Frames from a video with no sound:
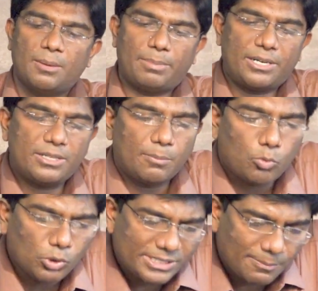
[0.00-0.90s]
But the
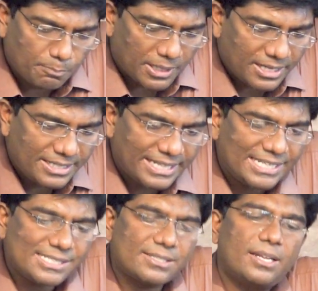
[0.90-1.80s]
most important thing
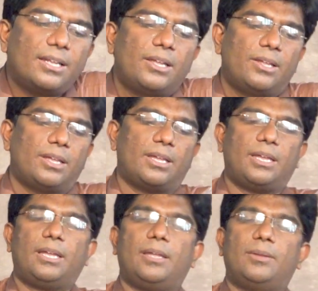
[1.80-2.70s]
is
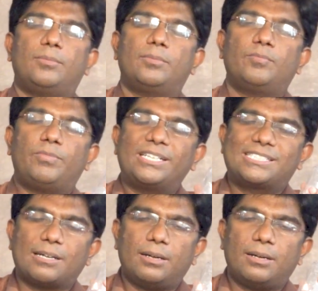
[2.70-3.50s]
uh, when